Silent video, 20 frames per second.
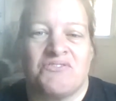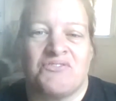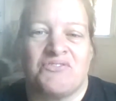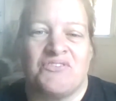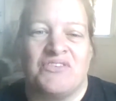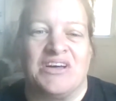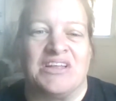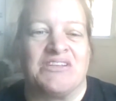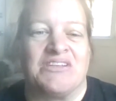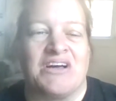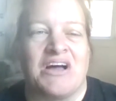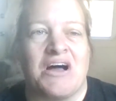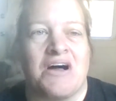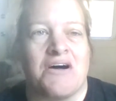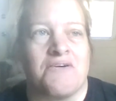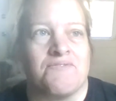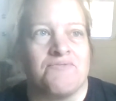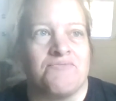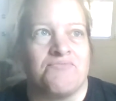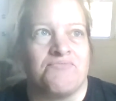with
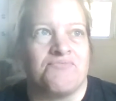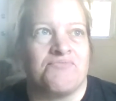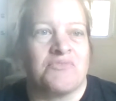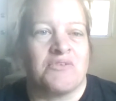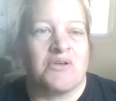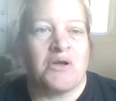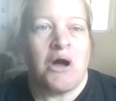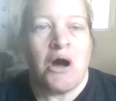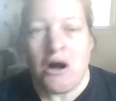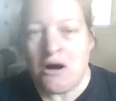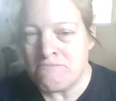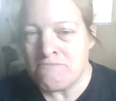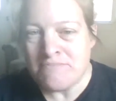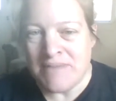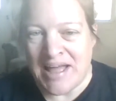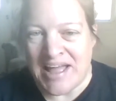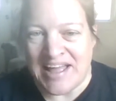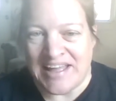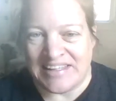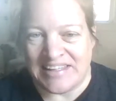
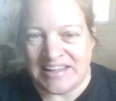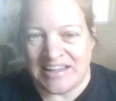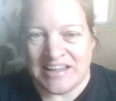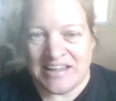homemade